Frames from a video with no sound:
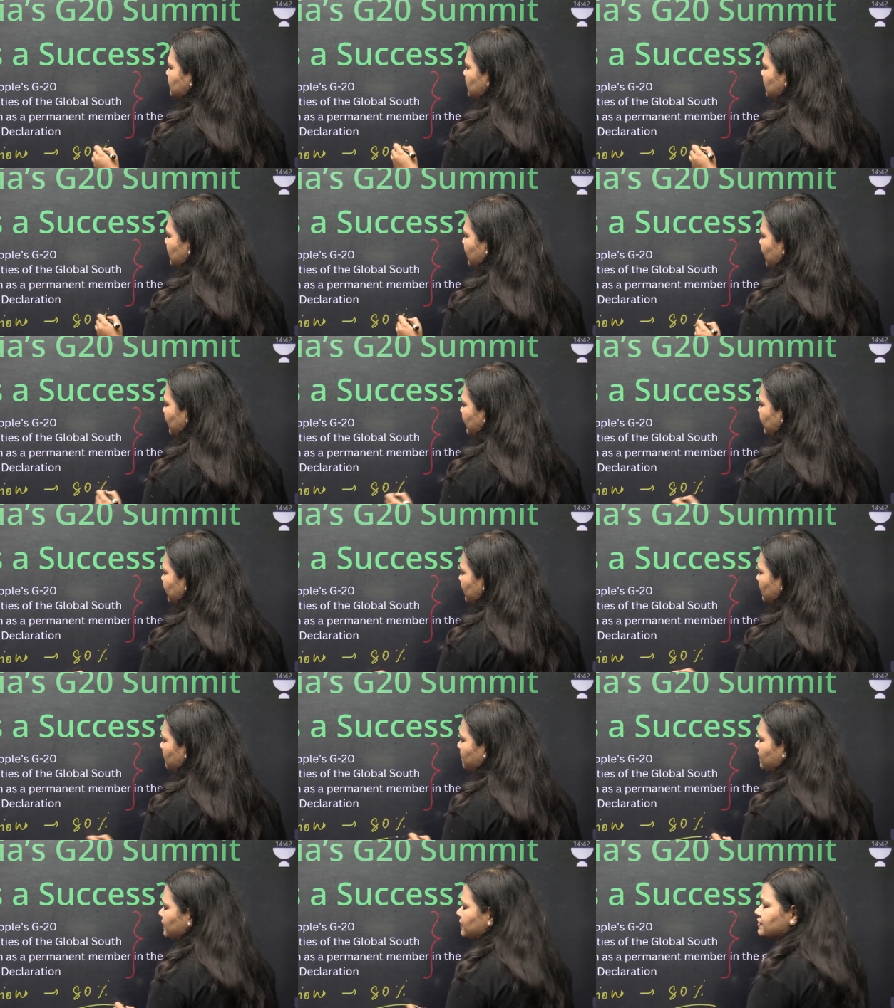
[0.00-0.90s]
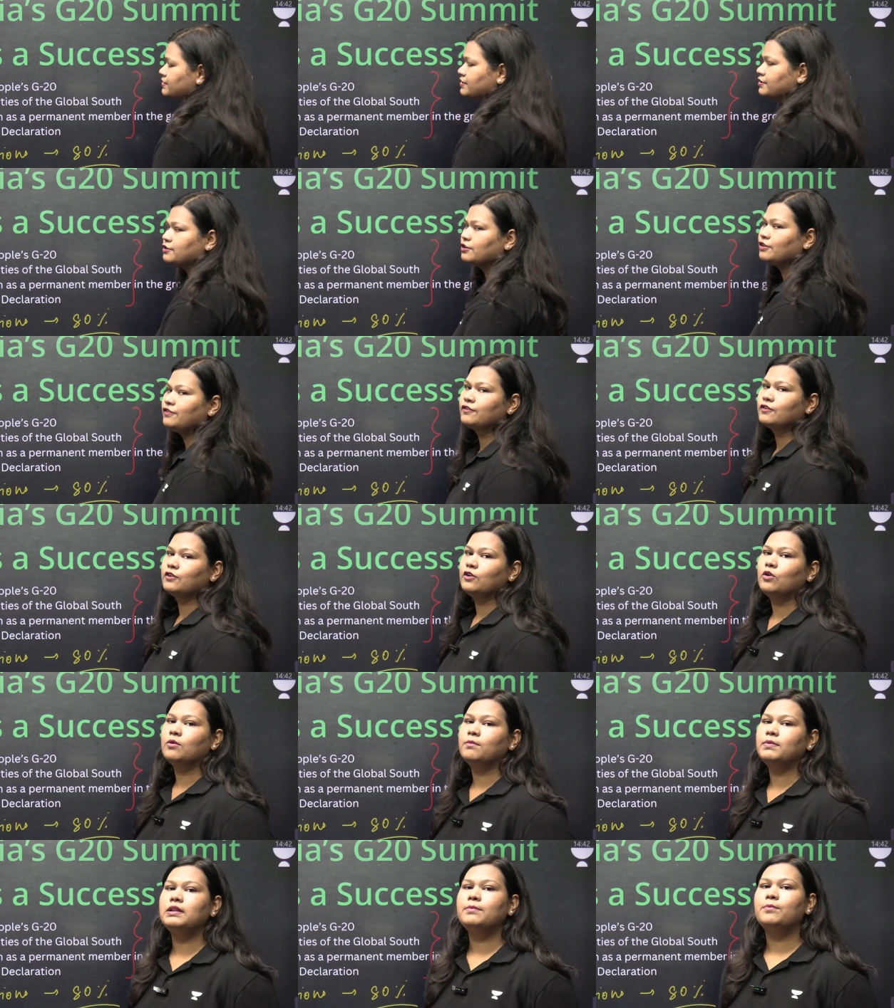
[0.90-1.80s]
80% of global
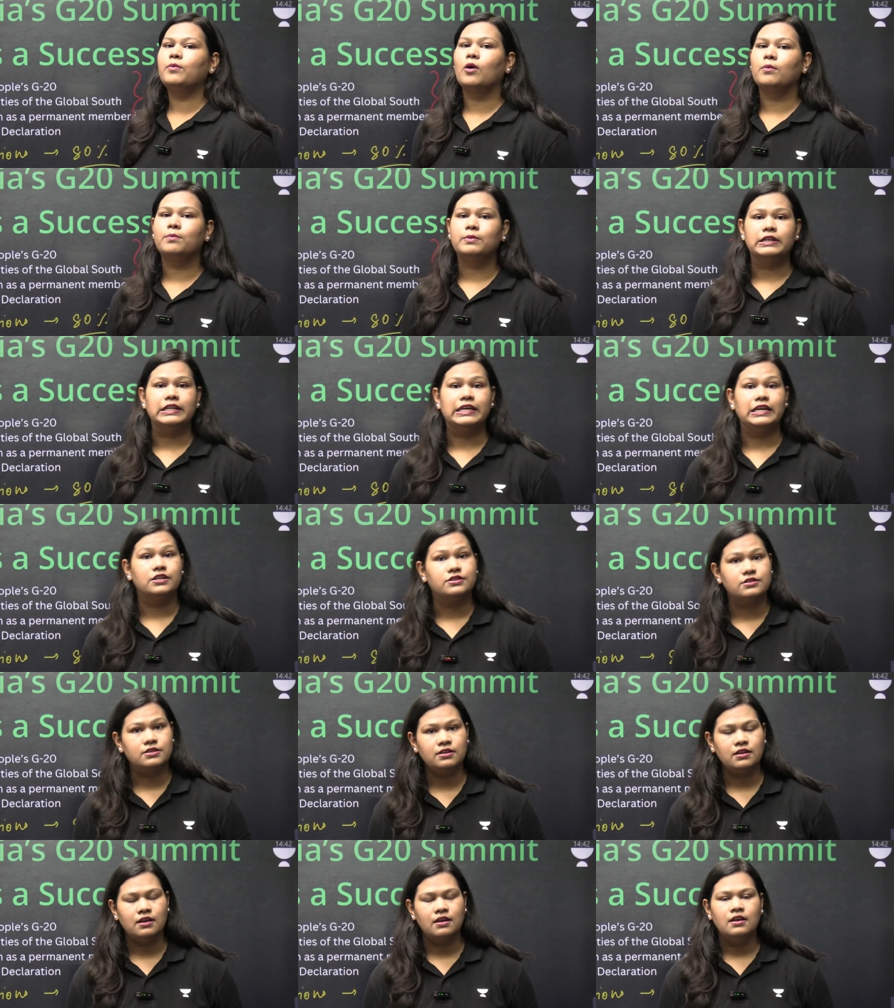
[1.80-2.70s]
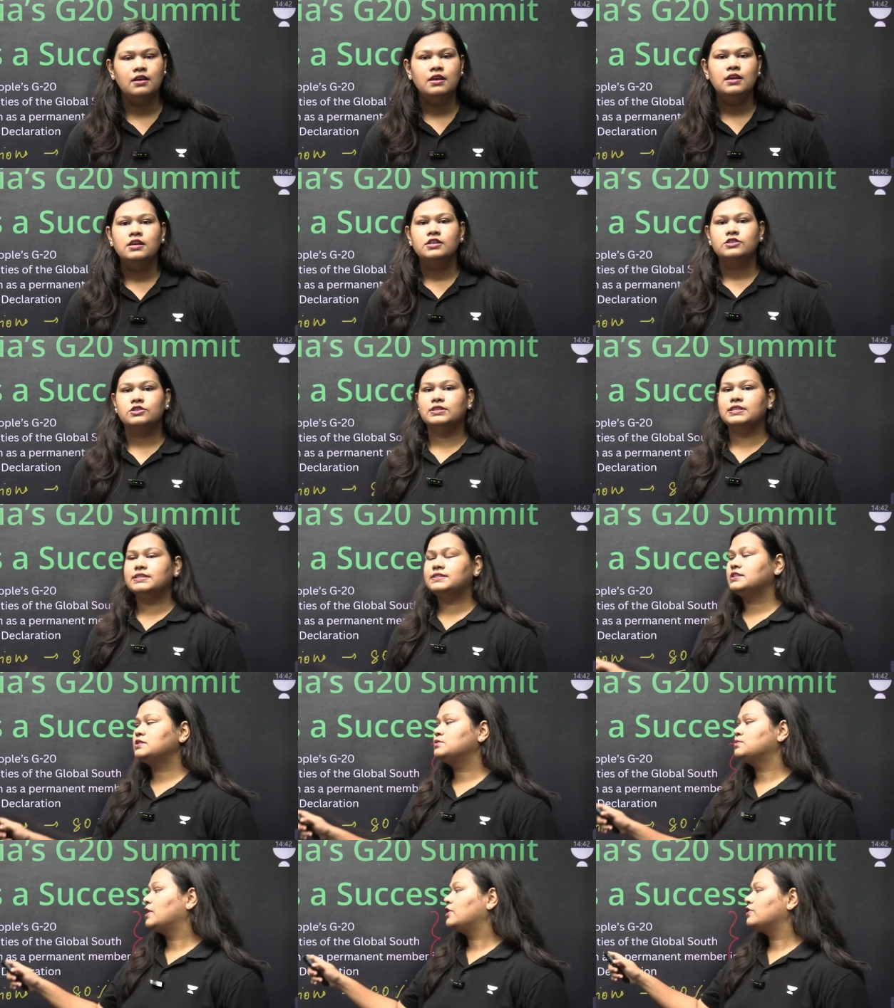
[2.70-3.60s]
population. So this is
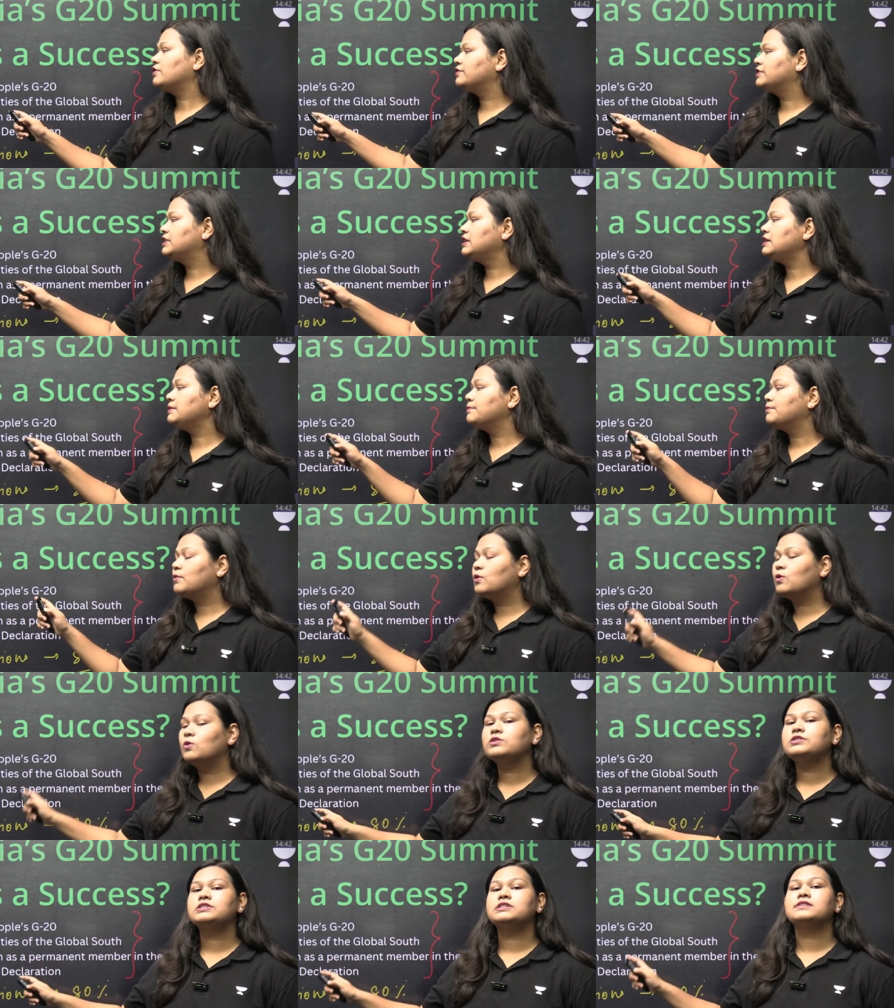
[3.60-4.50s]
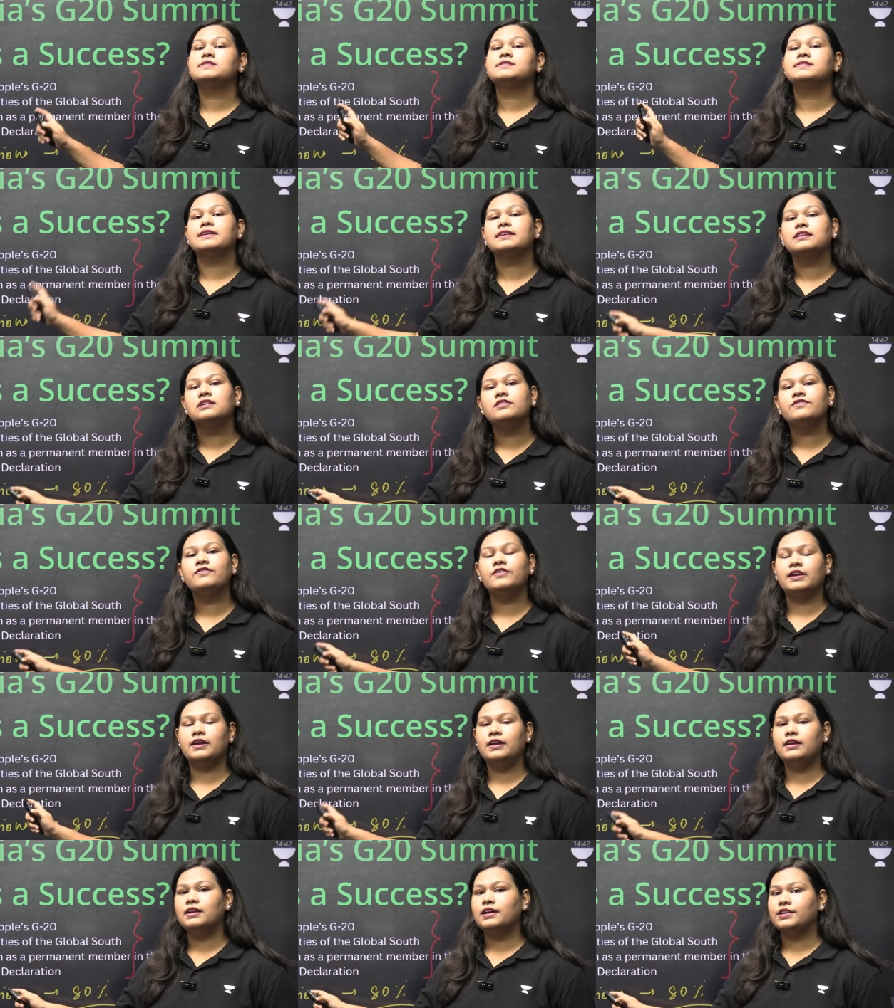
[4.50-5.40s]
one of the most significant
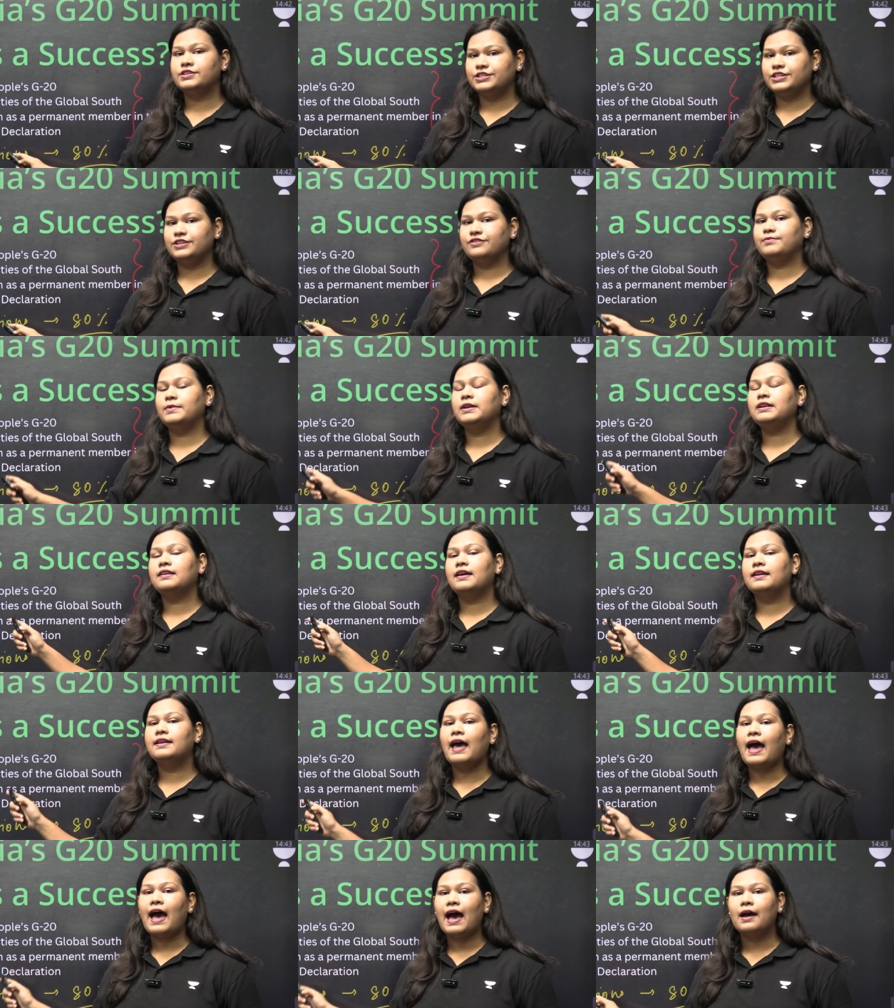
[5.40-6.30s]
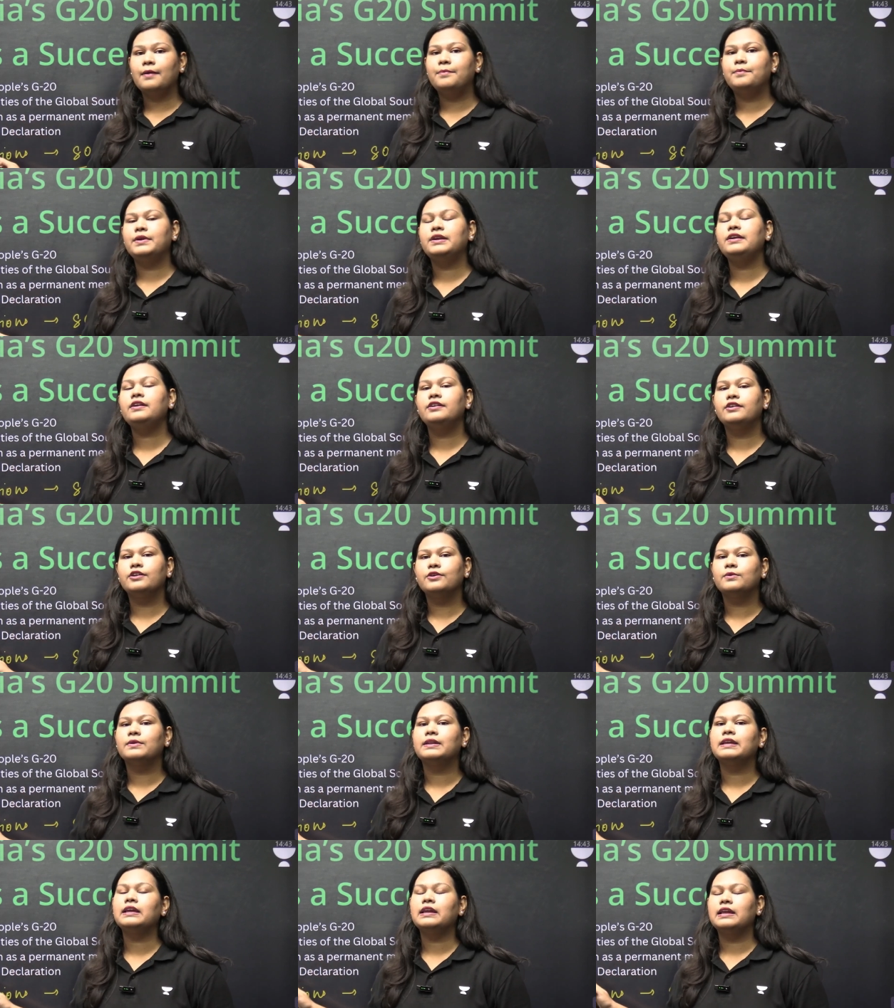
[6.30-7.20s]
achievement that happened during
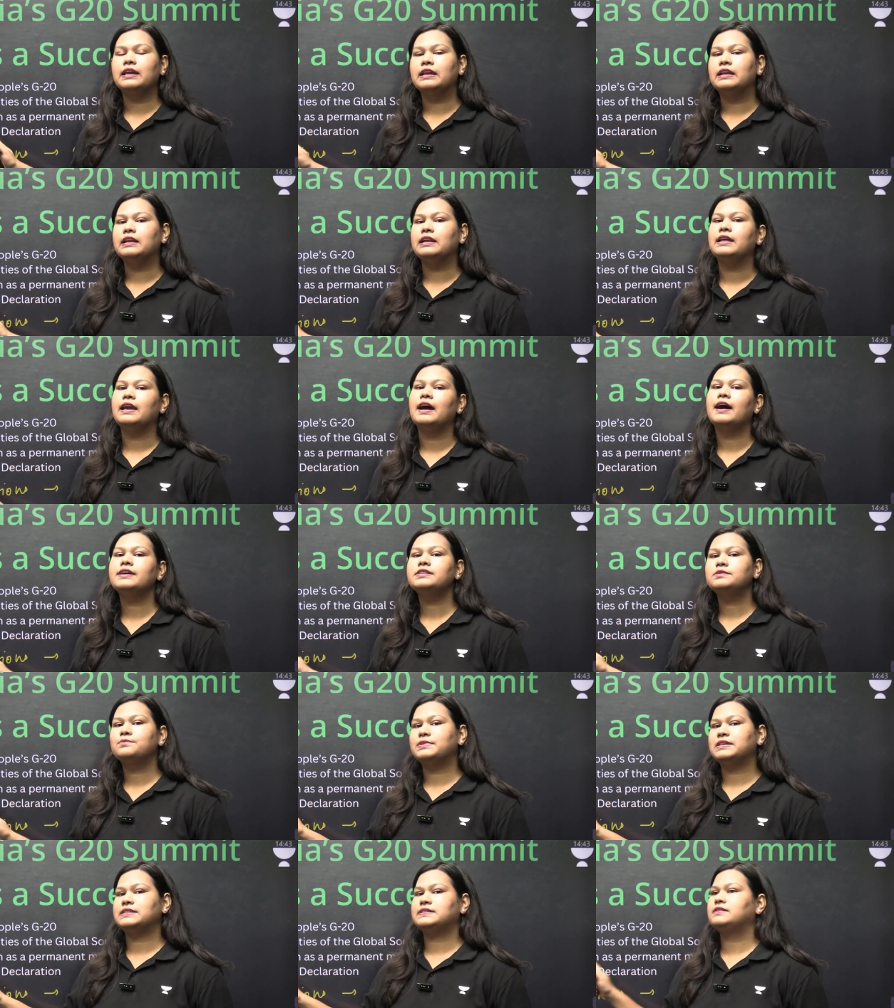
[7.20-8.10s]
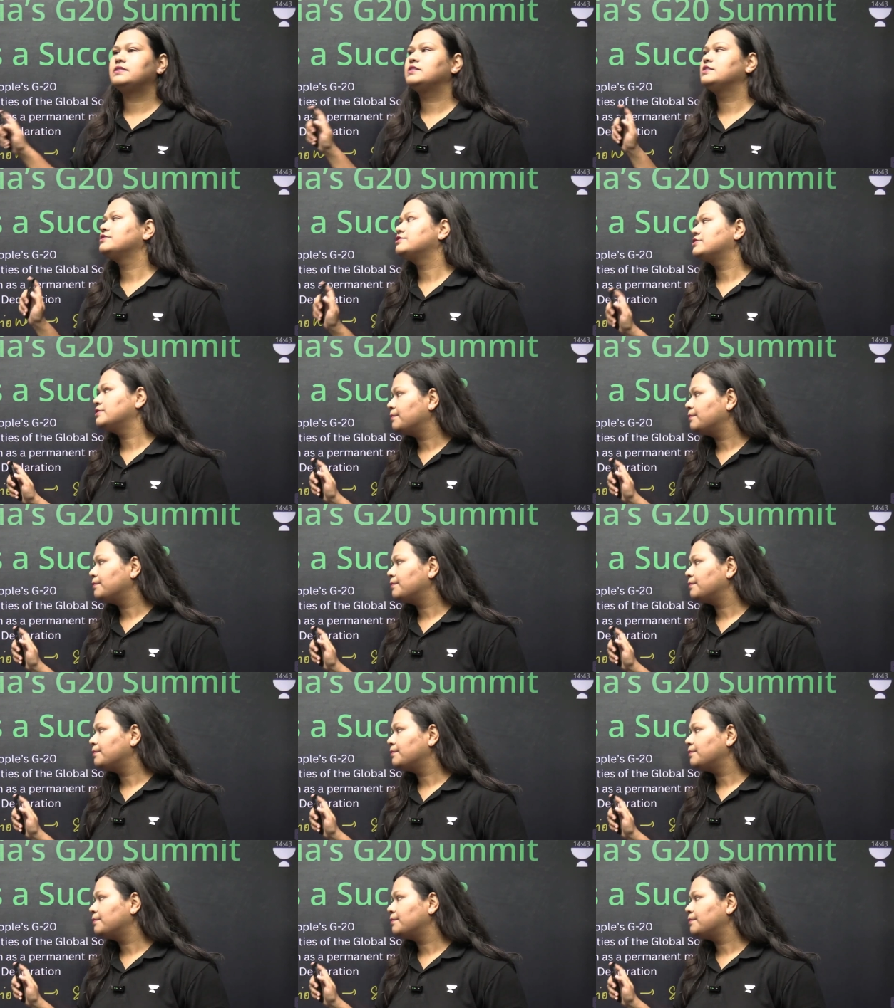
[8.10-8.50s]
India's presidency.